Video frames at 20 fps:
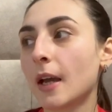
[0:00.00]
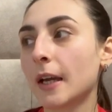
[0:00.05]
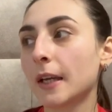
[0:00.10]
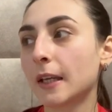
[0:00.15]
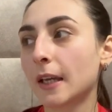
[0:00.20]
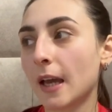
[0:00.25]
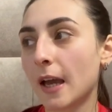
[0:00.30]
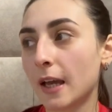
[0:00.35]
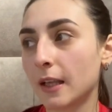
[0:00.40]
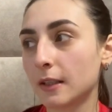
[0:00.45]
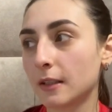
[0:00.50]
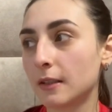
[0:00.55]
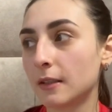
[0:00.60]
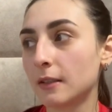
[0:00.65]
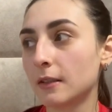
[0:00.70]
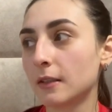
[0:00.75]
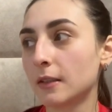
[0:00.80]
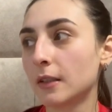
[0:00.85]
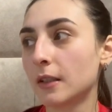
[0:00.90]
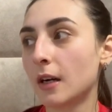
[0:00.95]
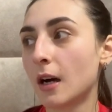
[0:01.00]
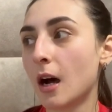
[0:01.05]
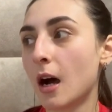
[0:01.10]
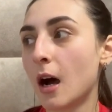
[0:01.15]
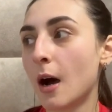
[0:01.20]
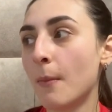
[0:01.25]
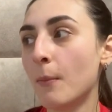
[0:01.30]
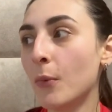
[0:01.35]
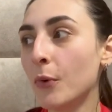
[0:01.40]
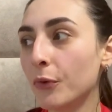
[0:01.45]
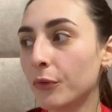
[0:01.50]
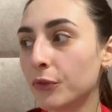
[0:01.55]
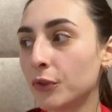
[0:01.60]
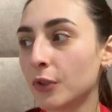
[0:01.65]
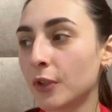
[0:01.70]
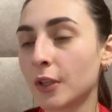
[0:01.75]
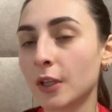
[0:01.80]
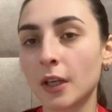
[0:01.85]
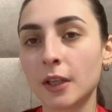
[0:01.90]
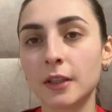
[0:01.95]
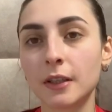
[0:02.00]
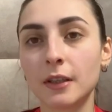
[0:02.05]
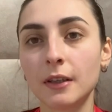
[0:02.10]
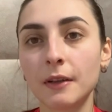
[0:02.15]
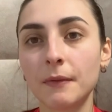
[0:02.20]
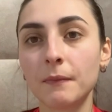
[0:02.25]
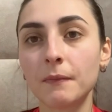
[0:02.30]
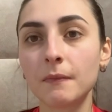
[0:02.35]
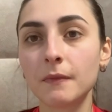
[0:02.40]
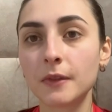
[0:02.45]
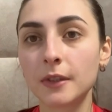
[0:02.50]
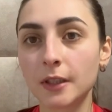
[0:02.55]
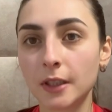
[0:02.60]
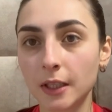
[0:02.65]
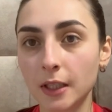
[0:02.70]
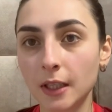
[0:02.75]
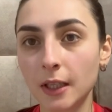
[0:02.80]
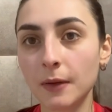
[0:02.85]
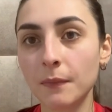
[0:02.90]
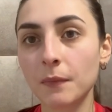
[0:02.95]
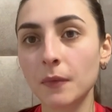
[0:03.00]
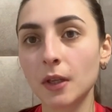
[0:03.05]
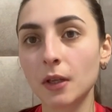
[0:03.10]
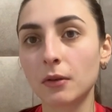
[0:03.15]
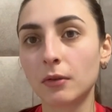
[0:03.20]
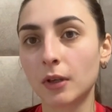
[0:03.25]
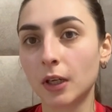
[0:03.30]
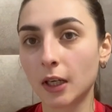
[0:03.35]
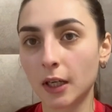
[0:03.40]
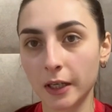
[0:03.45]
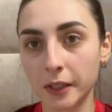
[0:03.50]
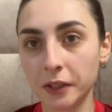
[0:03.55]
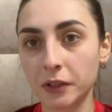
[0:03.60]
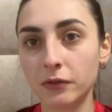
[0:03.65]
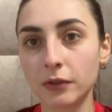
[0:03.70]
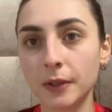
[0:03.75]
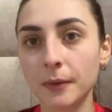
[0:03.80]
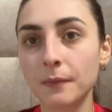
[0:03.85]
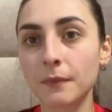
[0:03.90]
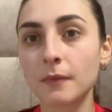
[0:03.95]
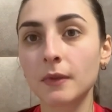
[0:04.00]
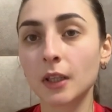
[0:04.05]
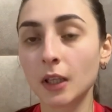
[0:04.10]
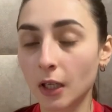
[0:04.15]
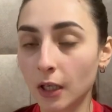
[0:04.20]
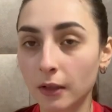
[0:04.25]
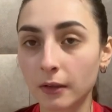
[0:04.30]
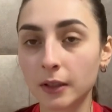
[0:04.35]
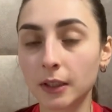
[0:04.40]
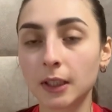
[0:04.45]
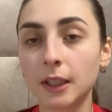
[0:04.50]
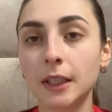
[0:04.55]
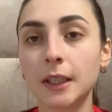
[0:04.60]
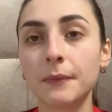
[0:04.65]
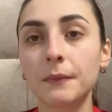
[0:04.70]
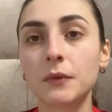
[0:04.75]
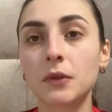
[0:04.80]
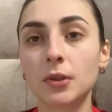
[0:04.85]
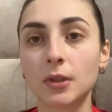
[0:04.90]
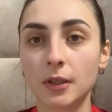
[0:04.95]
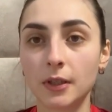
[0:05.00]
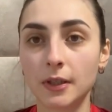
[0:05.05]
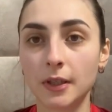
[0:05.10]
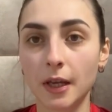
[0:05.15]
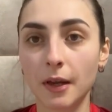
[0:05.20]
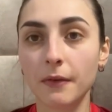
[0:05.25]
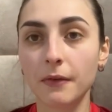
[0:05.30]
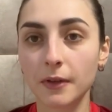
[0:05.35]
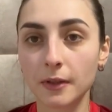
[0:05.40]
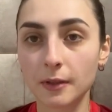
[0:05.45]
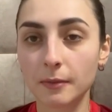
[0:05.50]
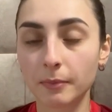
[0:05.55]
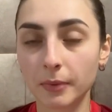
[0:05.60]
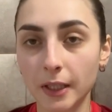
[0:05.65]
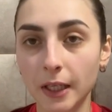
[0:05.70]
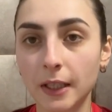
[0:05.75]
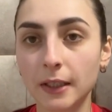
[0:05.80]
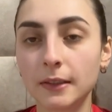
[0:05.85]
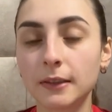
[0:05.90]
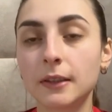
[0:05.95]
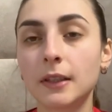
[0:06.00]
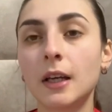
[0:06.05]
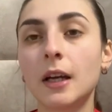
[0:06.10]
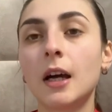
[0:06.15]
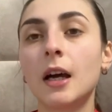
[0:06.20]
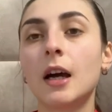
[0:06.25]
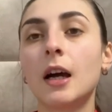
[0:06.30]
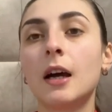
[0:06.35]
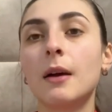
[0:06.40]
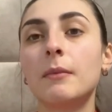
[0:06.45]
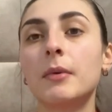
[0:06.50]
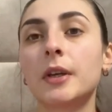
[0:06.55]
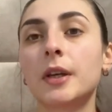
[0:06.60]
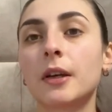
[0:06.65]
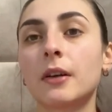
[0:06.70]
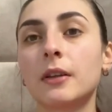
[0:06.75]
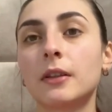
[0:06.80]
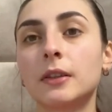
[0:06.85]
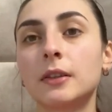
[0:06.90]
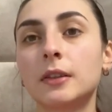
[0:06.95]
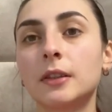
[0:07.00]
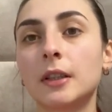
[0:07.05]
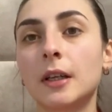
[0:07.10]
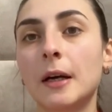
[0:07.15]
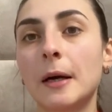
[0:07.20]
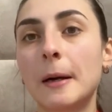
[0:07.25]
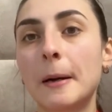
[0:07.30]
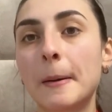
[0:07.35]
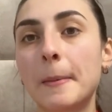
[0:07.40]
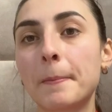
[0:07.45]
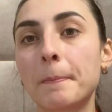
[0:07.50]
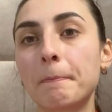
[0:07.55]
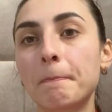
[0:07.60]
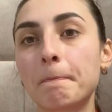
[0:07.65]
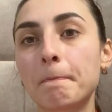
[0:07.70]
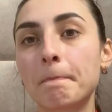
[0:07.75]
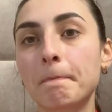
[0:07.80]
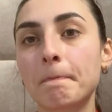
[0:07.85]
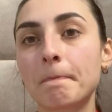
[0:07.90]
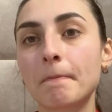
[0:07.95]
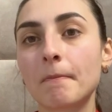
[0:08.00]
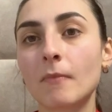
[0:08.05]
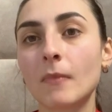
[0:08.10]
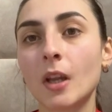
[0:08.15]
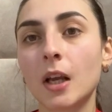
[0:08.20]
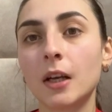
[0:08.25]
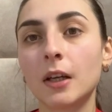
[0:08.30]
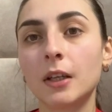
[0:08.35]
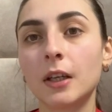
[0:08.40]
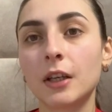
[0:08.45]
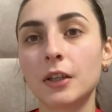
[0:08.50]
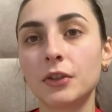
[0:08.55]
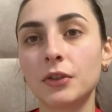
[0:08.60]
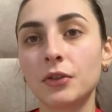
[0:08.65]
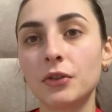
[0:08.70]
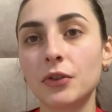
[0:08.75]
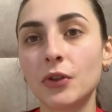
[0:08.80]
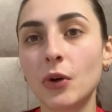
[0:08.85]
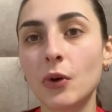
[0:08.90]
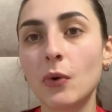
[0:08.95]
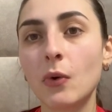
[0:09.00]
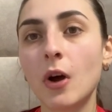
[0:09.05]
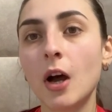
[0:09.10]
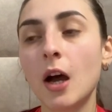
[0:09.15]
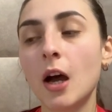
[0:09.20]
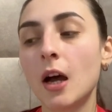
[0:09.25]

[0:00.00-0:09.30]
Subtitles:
can't move to another city or country currently, to the safest place, because as you know,